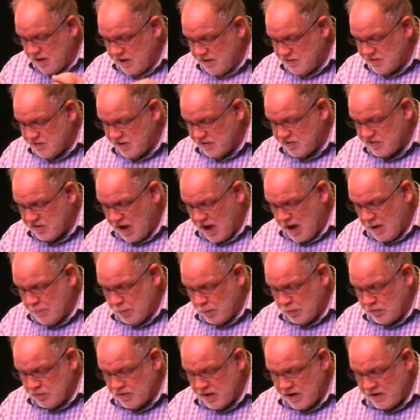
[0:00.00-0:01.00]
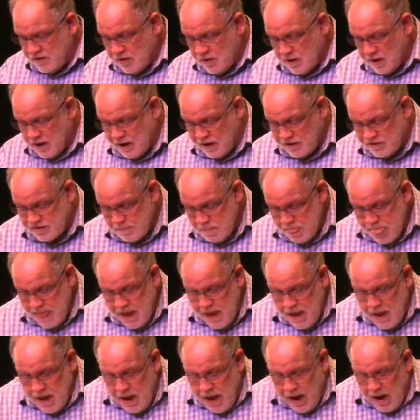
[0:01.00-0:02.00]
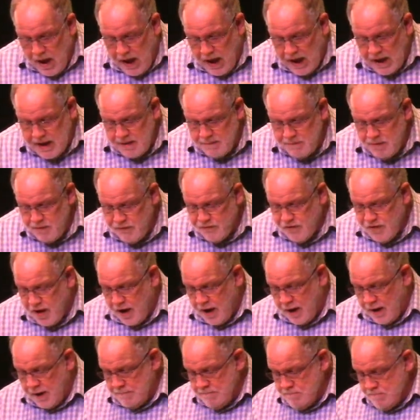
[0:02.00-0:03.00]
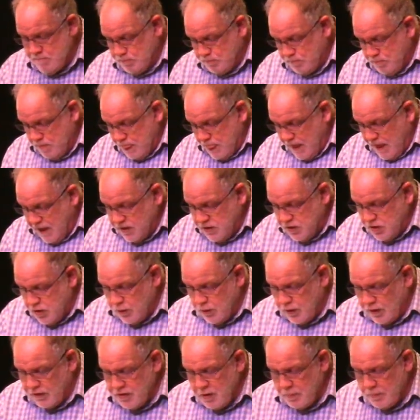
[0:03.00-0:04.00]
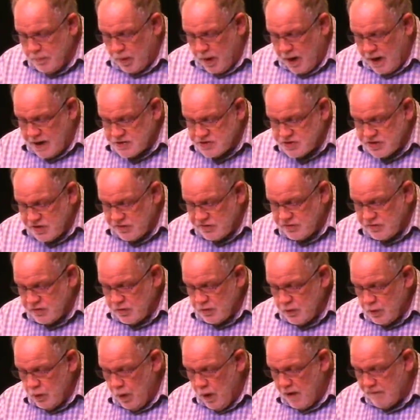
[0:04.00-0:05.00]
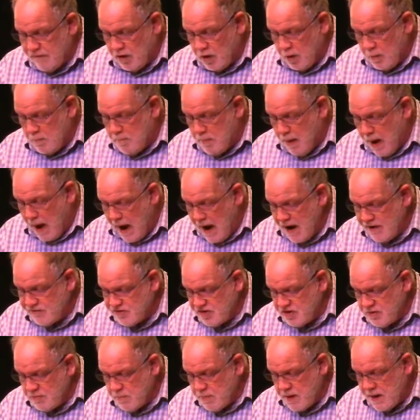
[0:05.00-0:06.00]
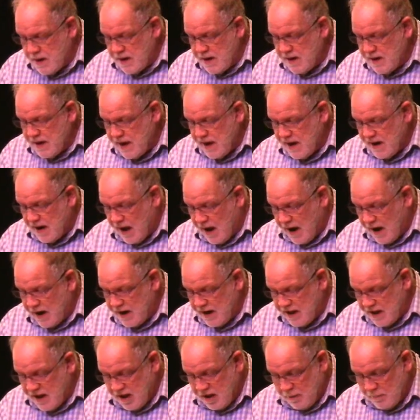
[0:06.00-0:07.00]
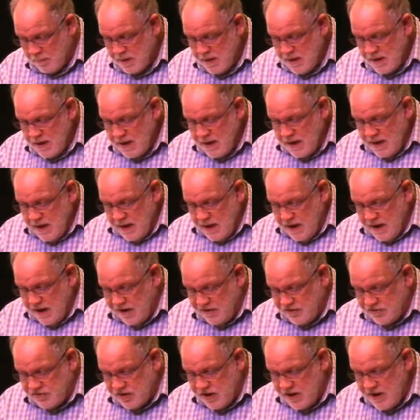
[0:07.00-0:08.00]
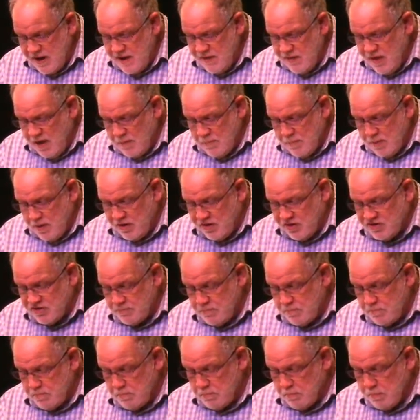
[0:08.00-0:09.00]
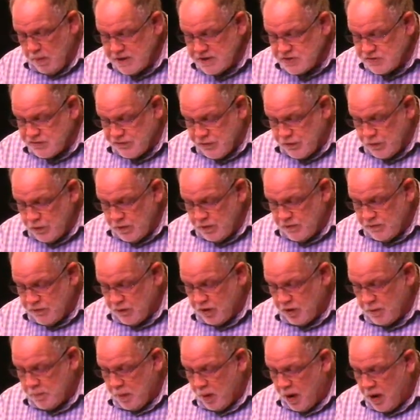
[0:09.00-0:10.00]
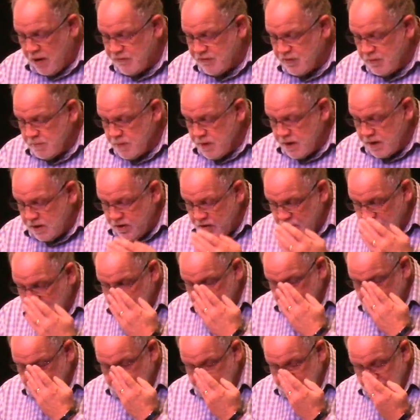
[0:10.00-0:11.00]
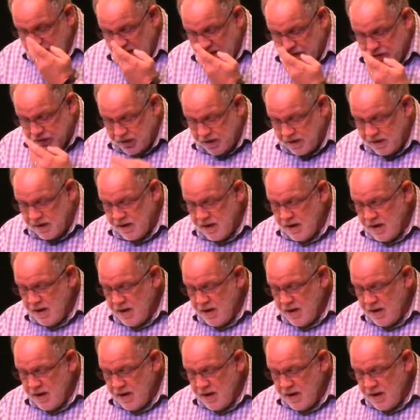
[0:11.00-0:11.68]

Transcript: his disciples and to us, I am the vine, you are the branches, whoever abides in me and I in him. It is he that bears much fruit, for apart from me you can do nothing.